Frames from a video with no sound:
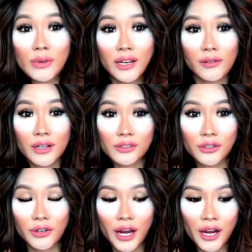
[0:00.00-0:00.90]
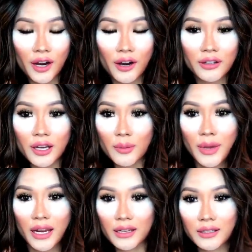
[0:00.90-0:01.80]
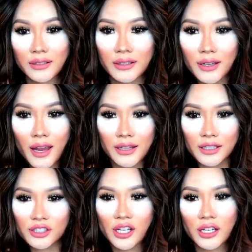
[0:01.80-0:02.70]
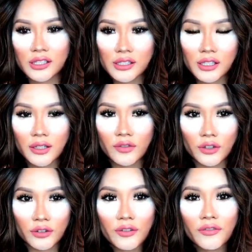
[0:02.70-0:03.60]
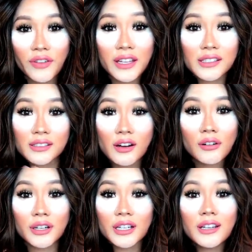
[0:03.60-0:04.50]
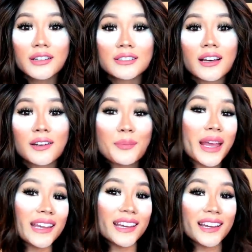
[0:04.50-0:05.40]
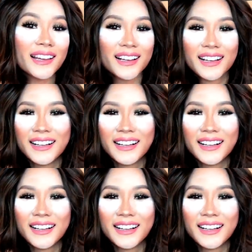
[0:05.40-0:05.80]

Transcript: wait around, do your hair, and then come back and check and see if your face is already done baking.